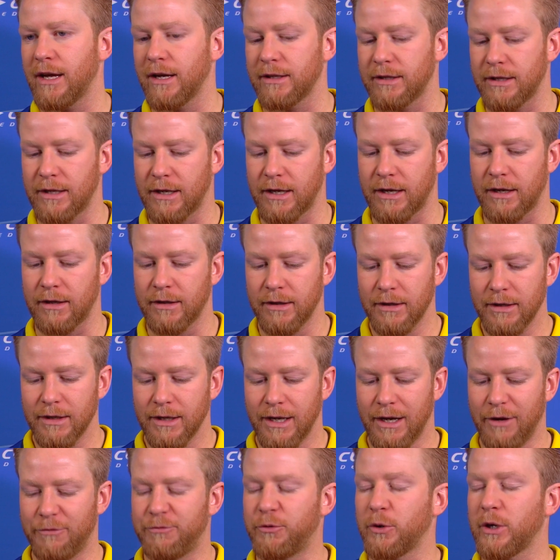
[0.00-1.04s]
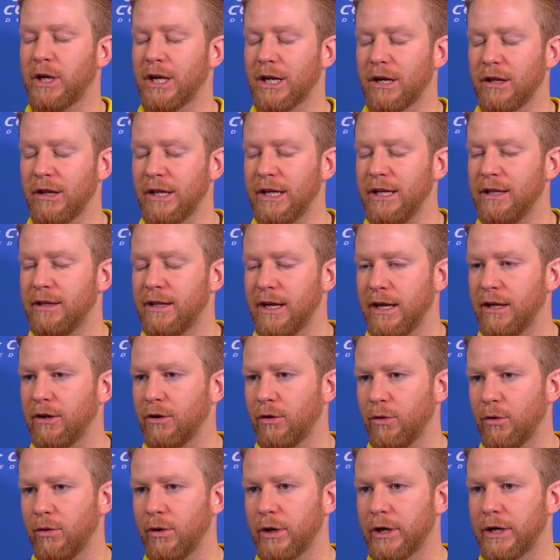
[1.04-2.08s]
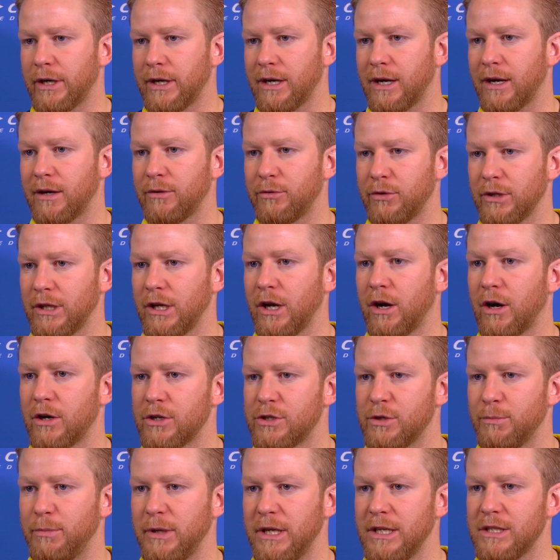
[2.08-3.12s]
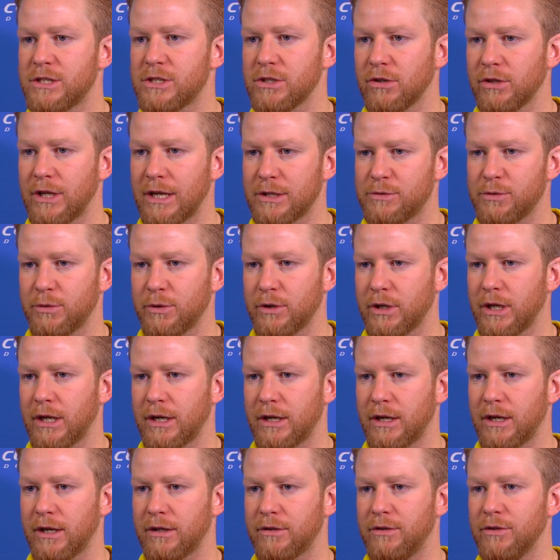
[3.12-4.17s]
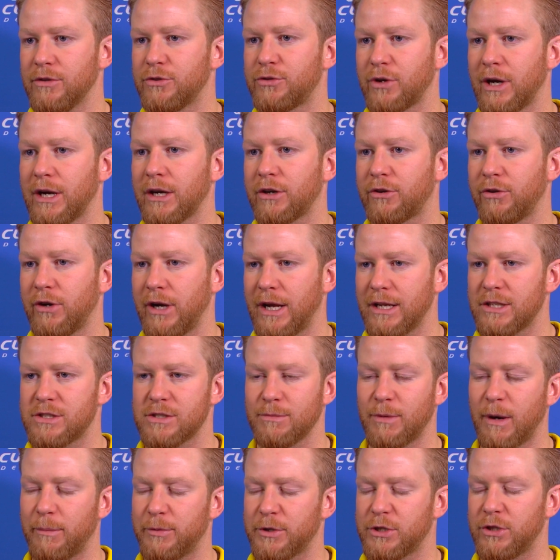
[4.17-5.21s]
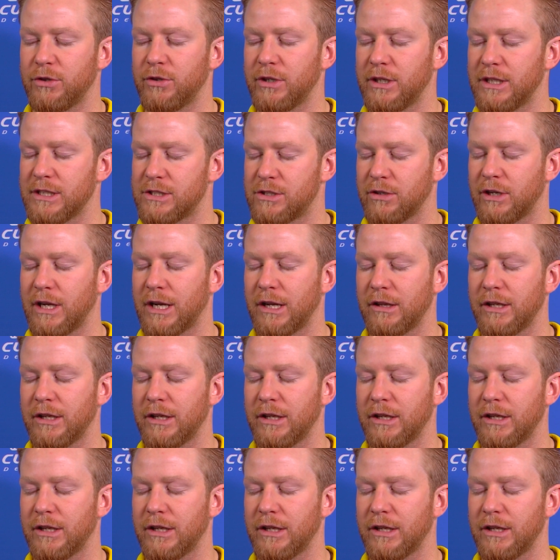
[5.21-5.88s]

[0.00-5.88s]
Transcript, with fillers: And uh, if we get a lead, they know we're uh, really hard to beat. So that's where we're going to try and create some opportunities to get